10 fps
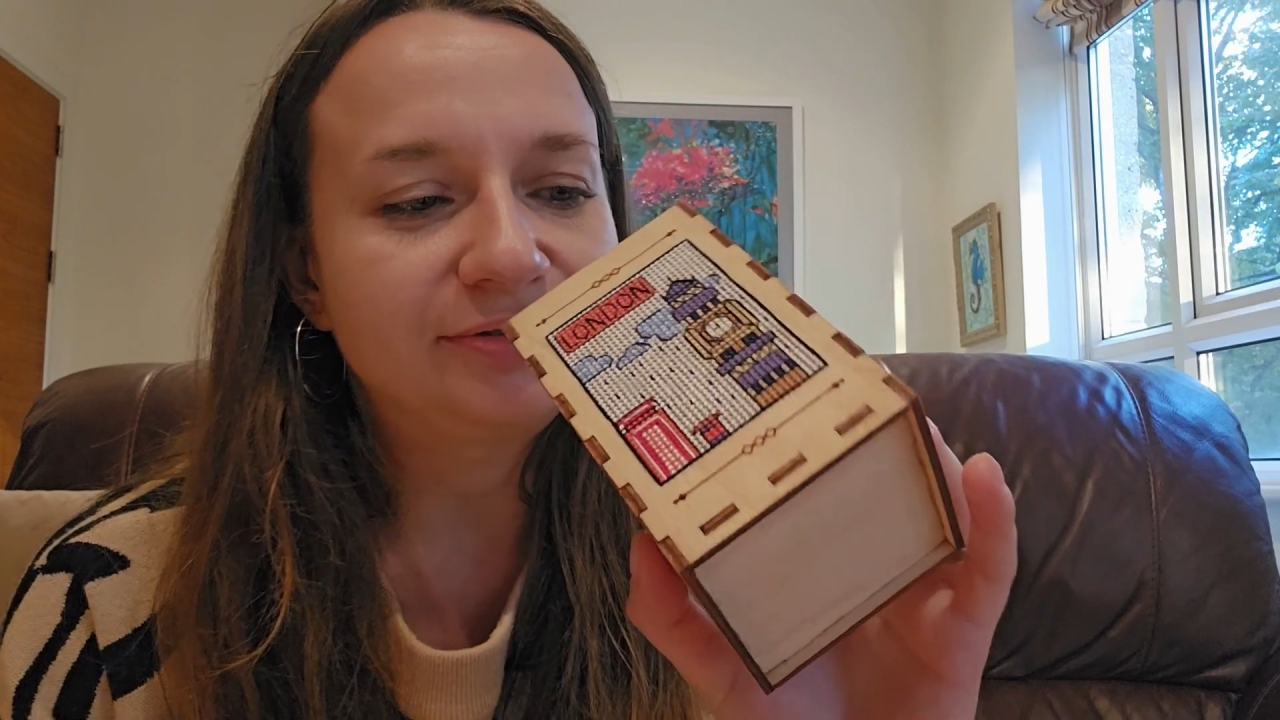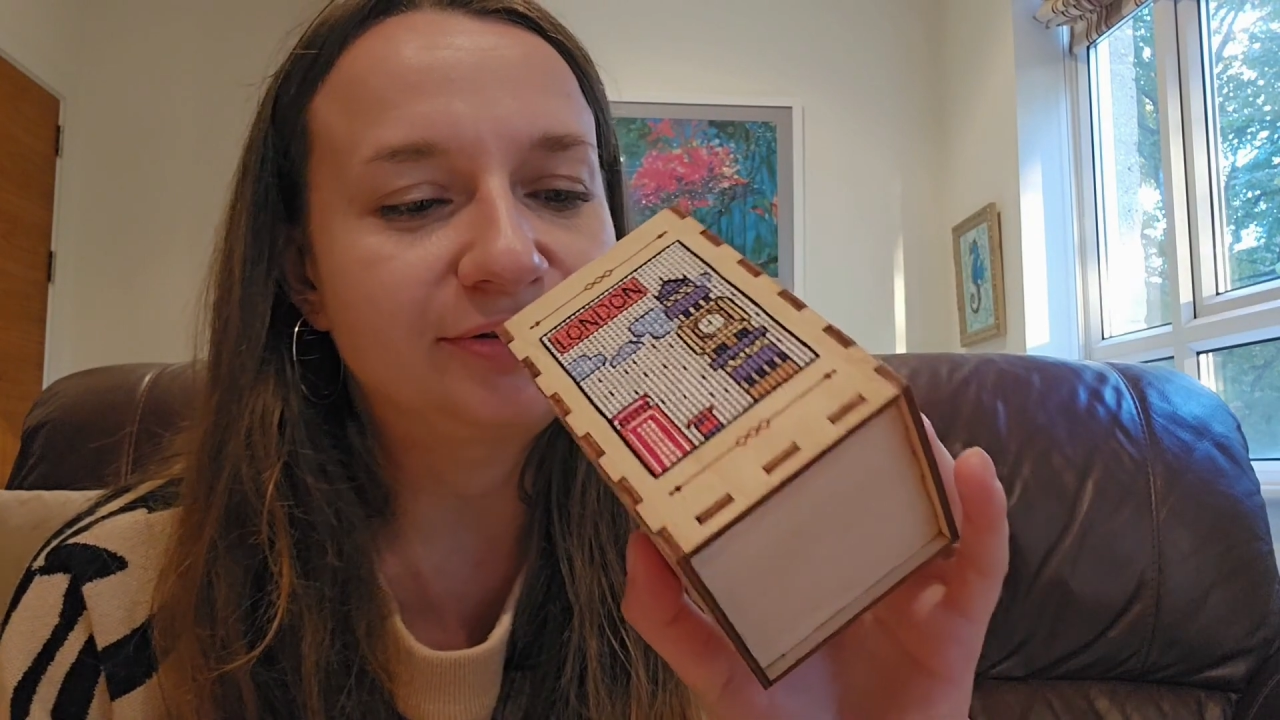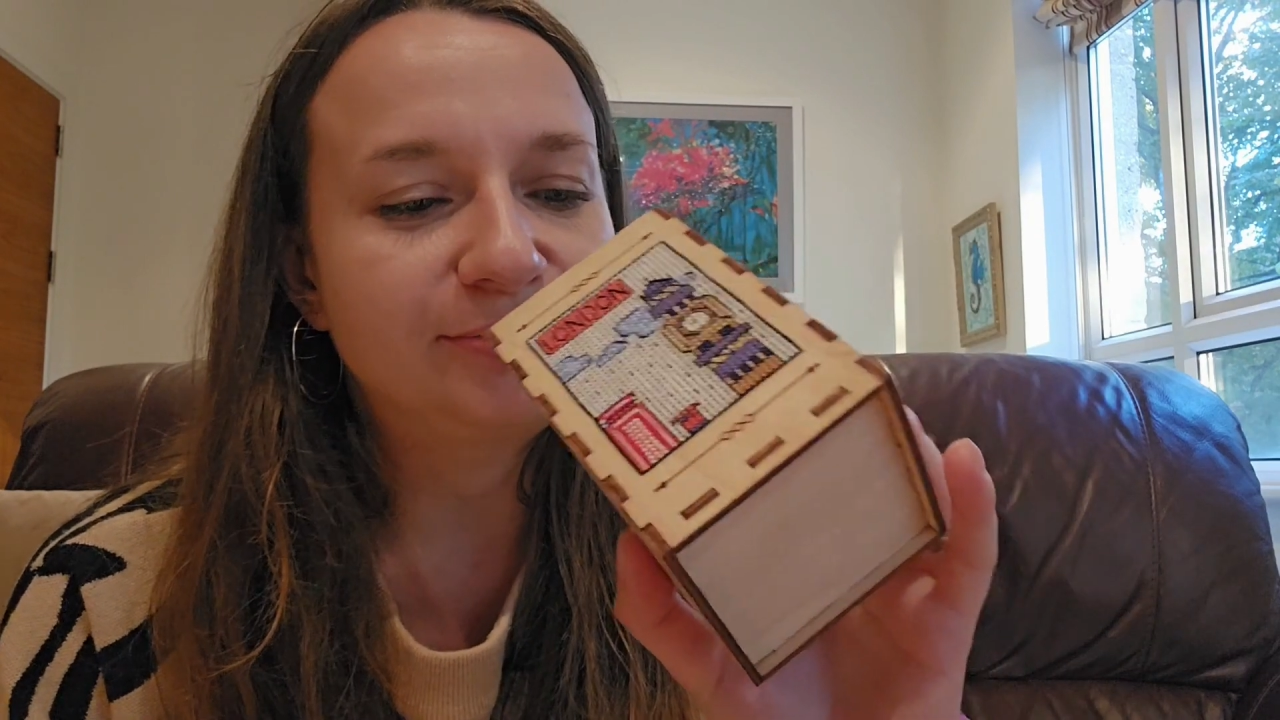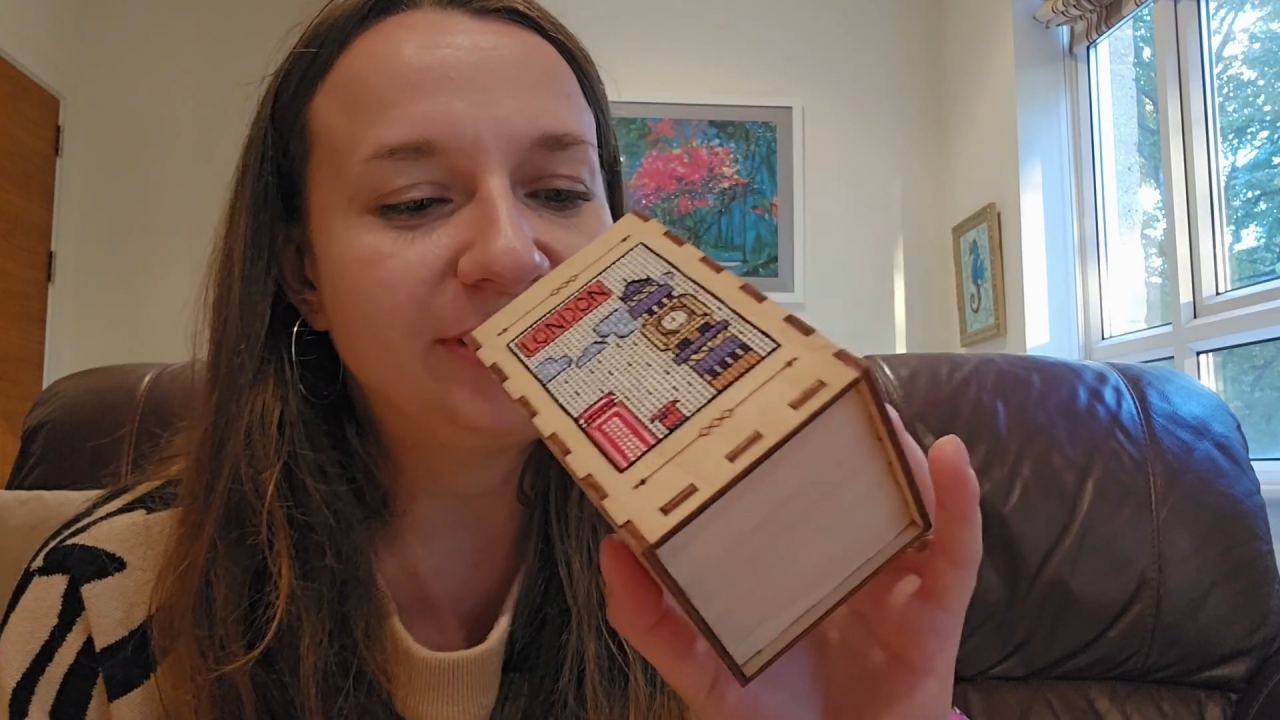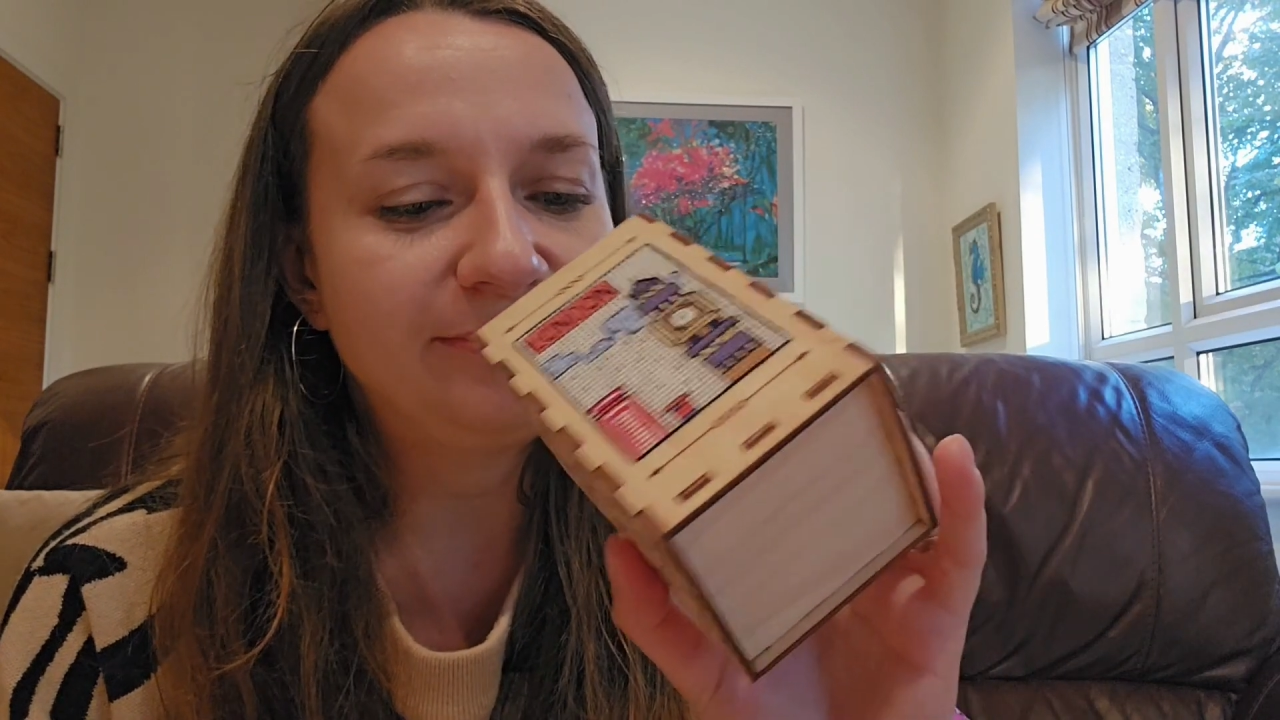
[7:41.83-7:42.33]

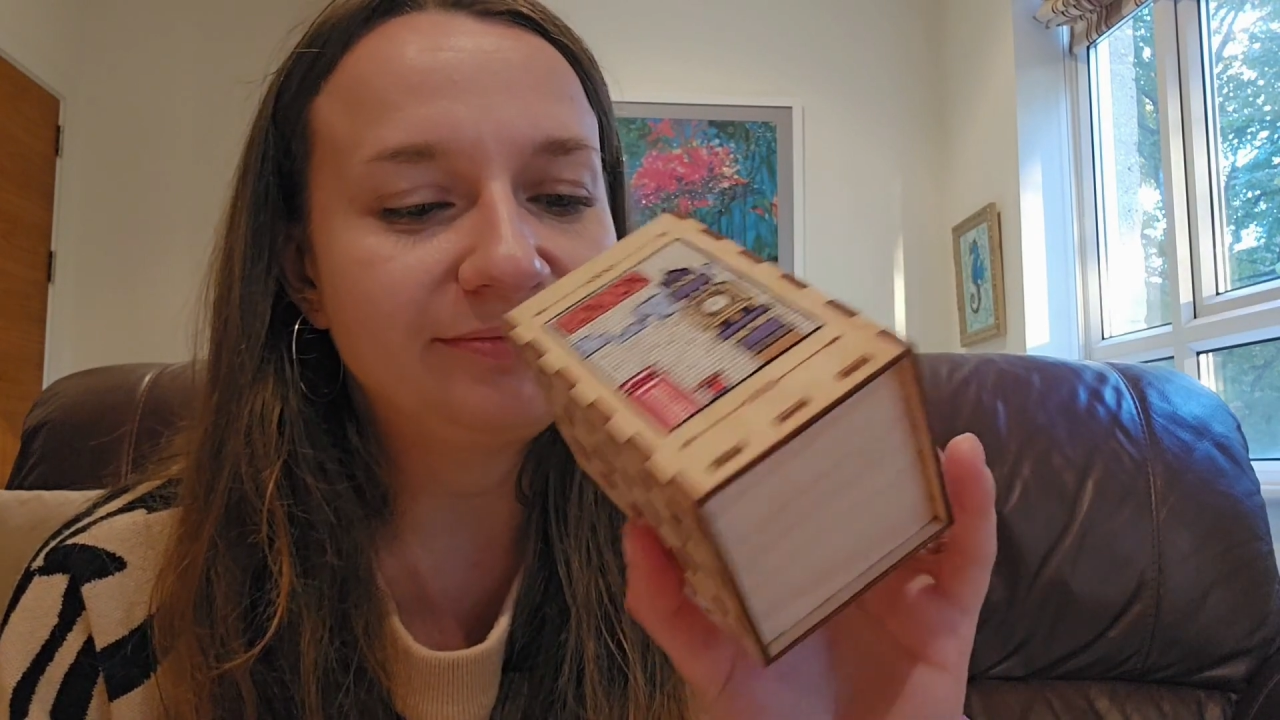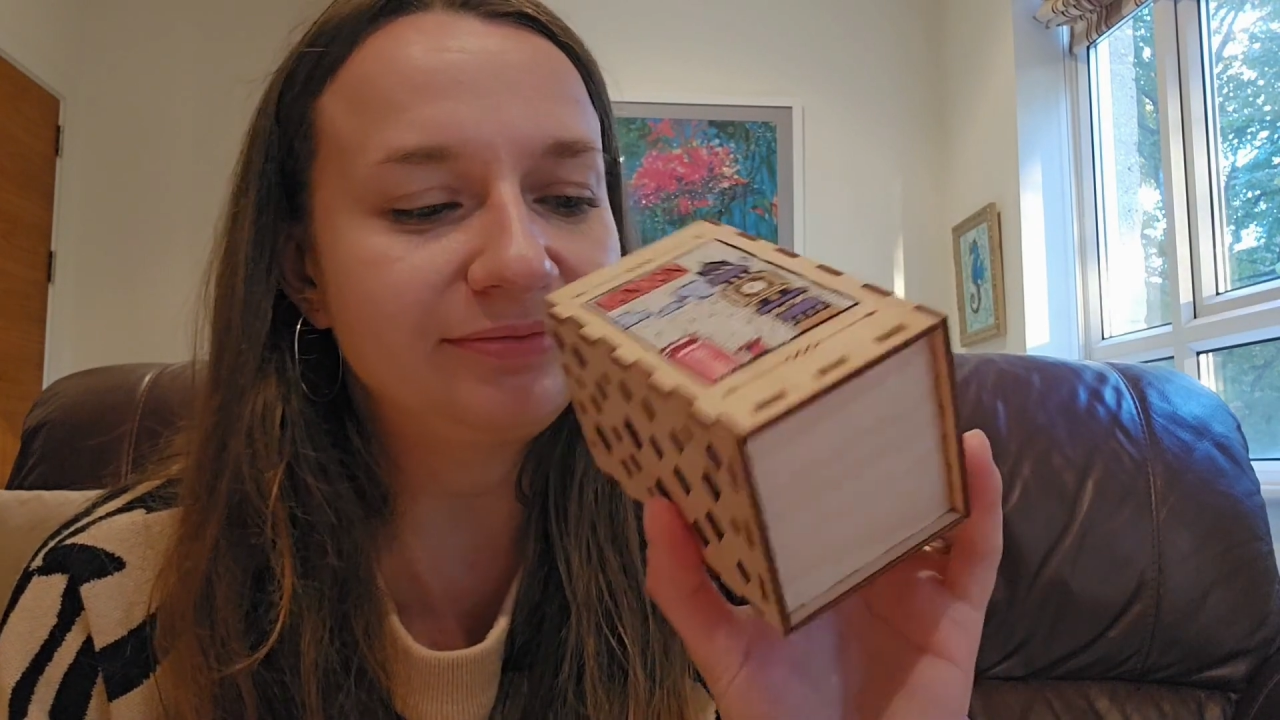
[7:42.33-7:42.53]
know, maybe,